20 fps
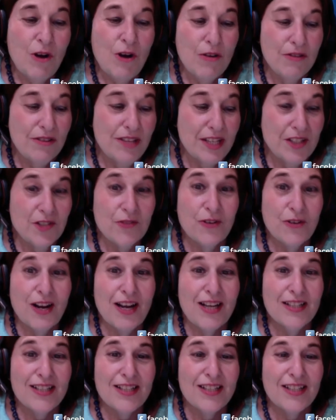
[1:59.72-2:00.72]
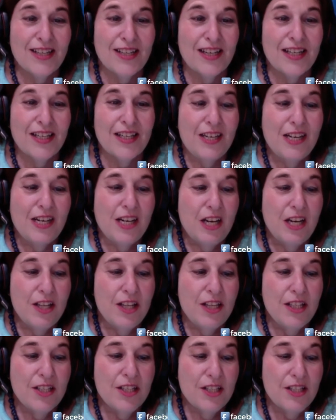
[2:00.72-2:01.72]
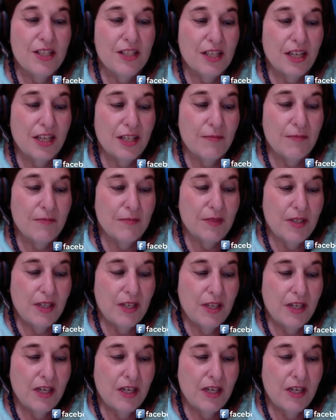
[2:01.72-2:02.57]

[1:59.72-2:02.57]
Well, thanks for asking. And this is um,